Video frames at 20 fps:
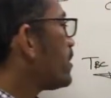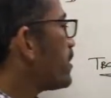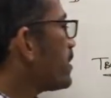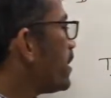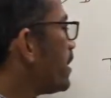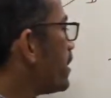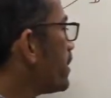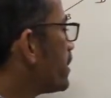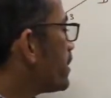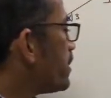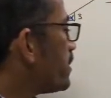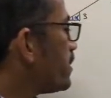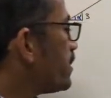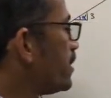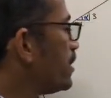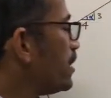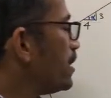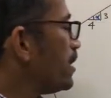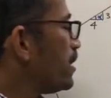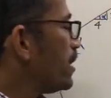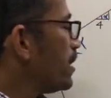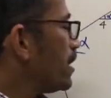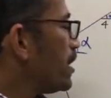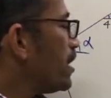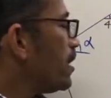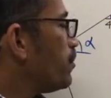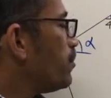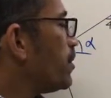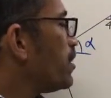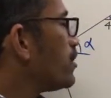are connected,
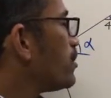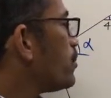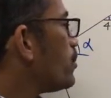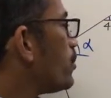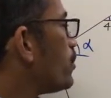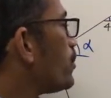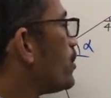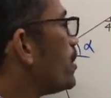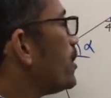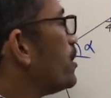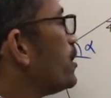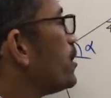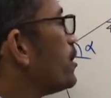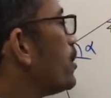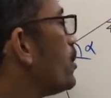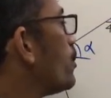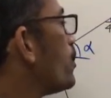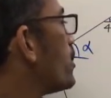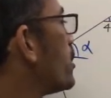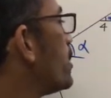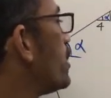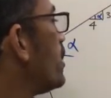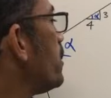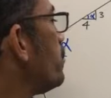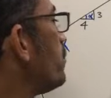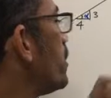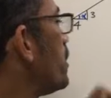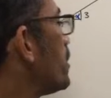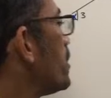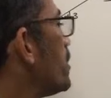AB is known. Chalo,
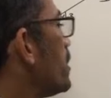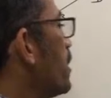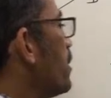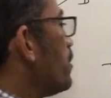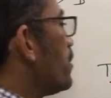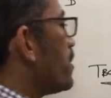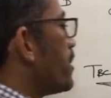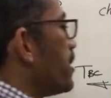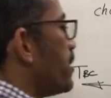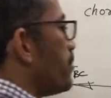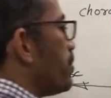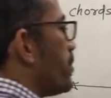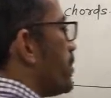TBC I will write